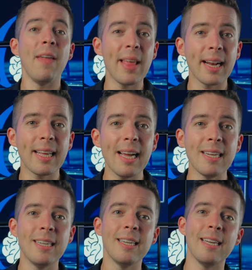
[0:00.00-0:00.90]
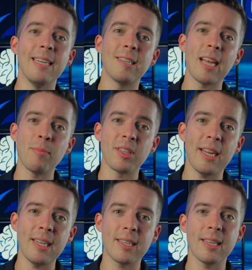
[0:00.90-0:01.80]
And that again is
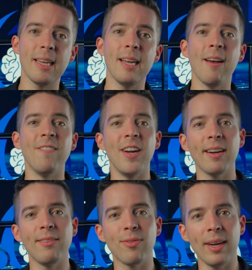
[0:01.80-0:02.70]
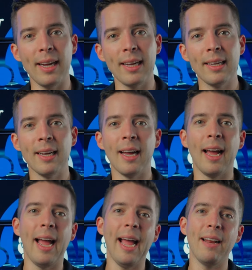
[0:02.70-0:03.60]
simultaneously very freeing
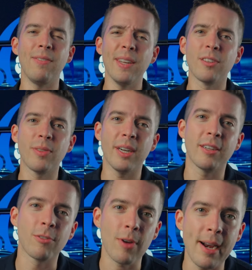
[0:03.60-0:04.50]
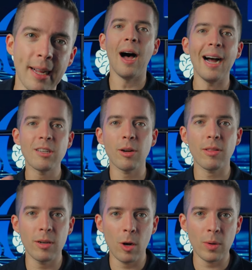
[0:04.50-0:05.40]
and feels very constraining. I took
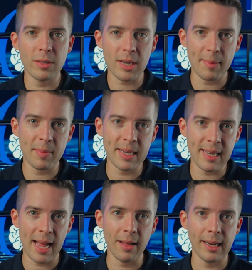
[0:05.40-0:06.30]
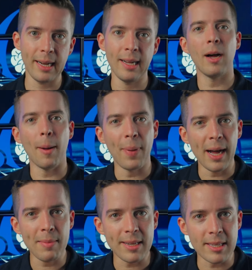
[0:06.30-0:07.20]
the no one's coming mentality
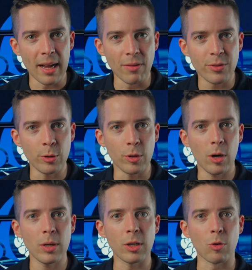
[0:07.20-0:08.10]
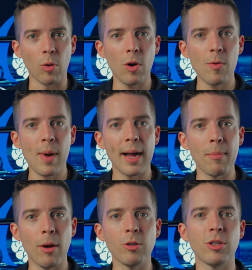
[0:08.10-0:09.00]
upon myself to go and grow my
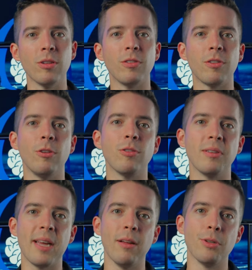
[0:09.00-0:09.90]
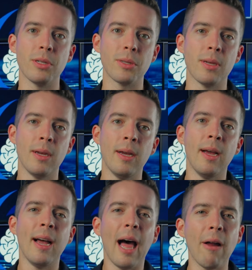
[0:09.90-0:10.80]
emotional and social intelligence.
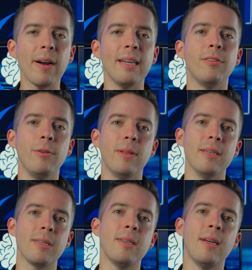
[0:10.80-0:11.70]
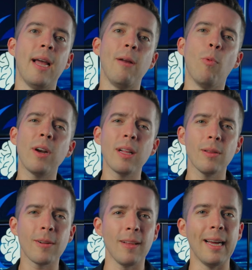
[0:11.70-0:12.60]
How did I do this? And what did it
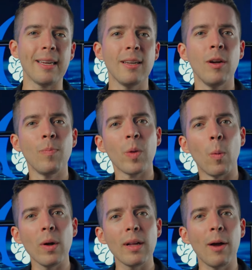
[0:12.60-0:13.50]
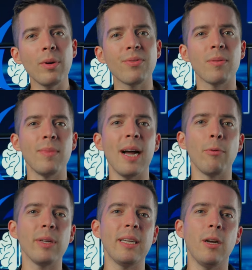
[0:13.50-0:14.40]
look like? Well, I went from not
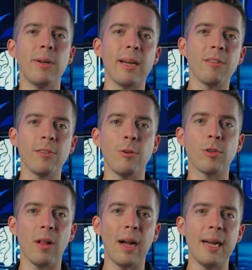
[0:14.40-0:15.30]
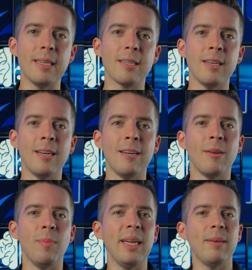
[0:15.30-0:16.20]
really knowing how to socialize,
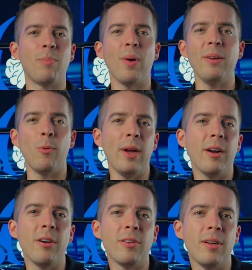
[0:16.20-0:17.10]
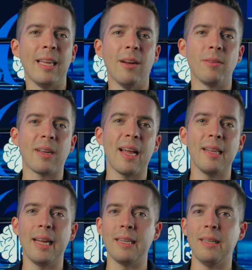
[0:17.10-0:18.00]
being pretty weird, kind of
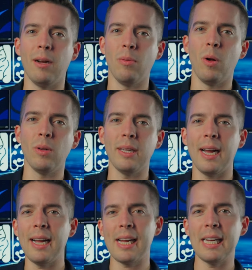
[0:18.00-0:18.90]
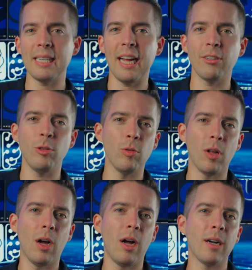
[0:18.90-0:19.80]
like, holding eye contact too
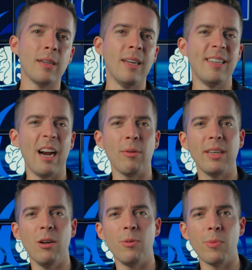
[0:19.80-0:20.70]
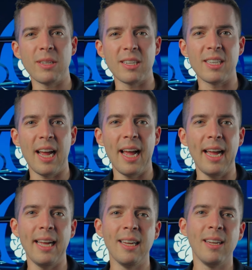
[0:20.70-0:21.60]
long, not really knowing what to
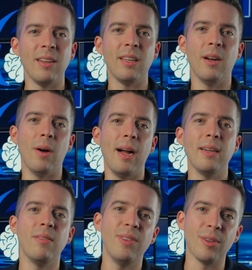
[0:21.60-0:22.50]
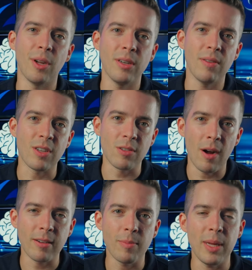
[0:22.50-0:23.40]
say, I didn't feel good enough to
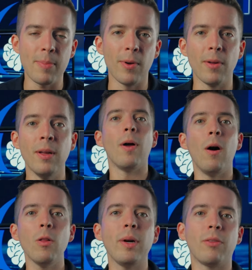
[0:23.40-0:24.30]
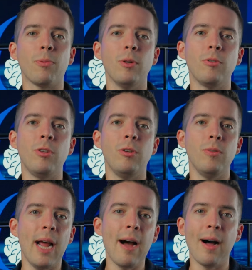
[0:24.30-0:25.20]
talk to people, all the way through to
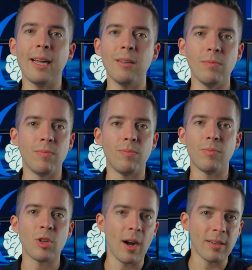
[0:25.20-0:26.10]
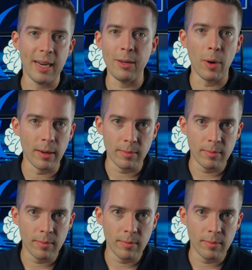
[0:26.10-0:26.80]
now I can talk to anyone.